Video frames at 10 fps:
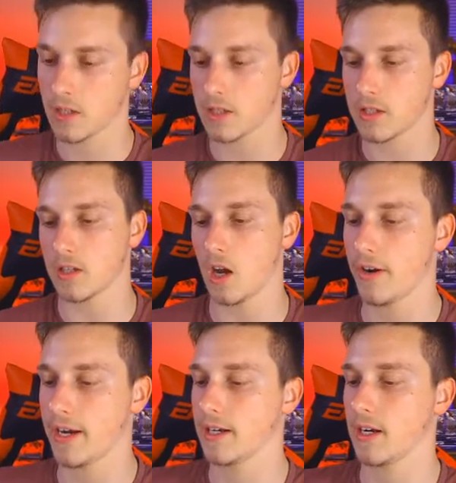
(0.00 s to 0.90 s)

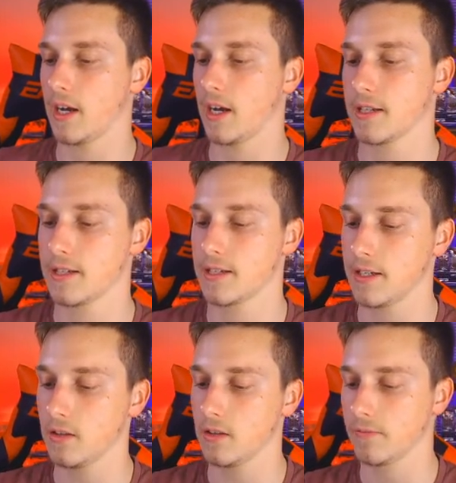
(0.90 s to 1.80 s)
Starry Night
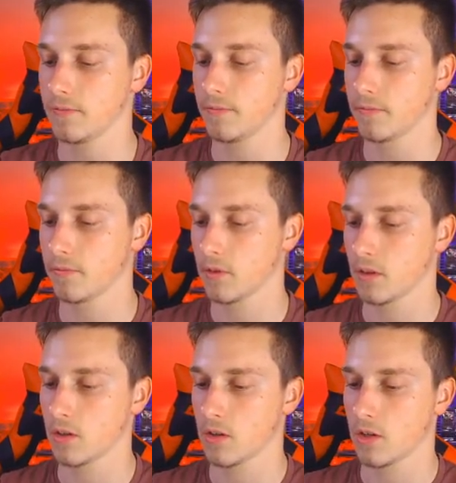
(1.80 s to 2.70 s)
Seal.
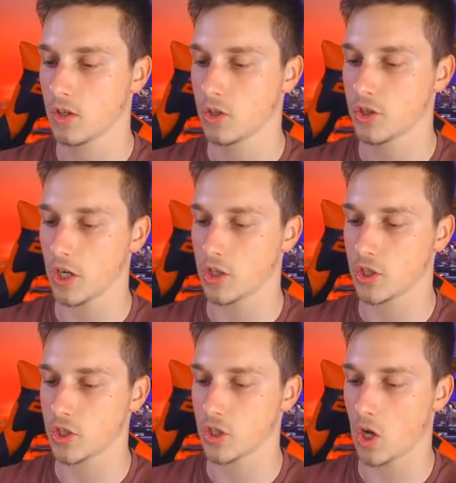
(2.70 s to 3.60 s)

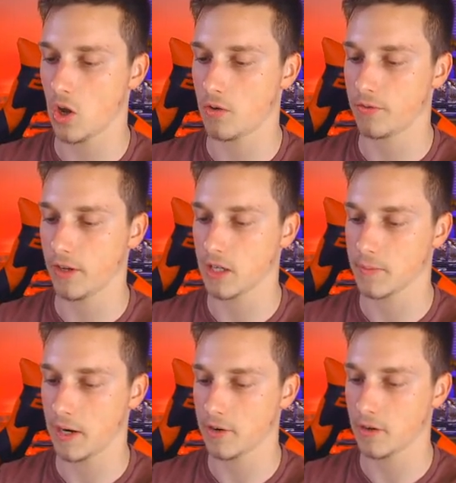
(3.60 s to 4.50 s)
Judge of the Ice
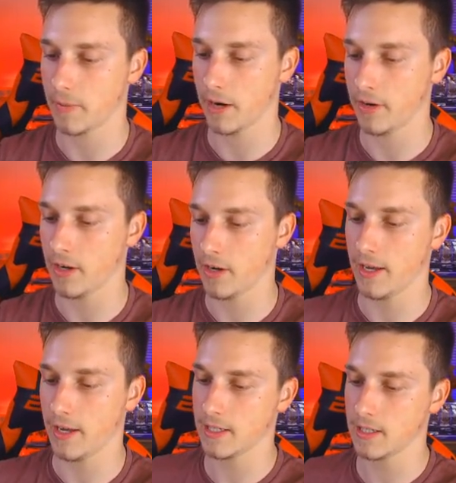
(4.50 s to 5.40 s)
Barrier.
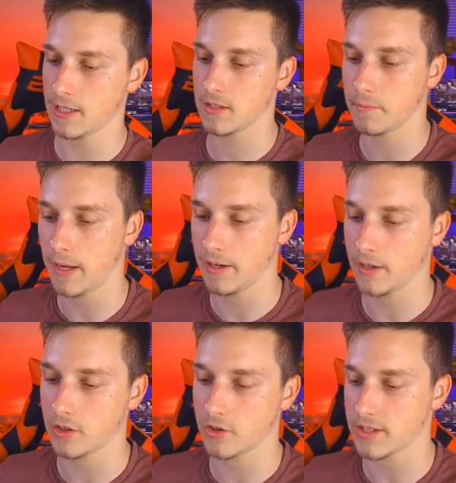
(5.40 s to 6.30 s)
And
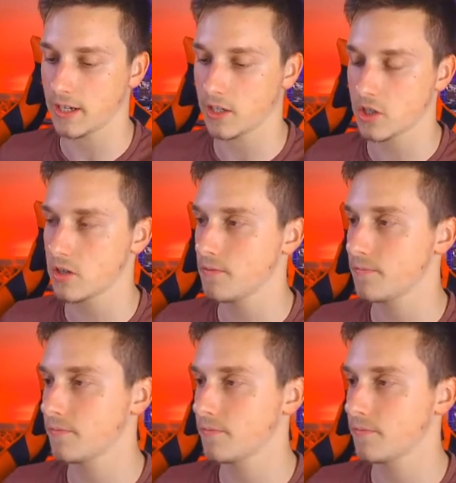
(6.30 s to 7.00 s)
Pendra Sanction.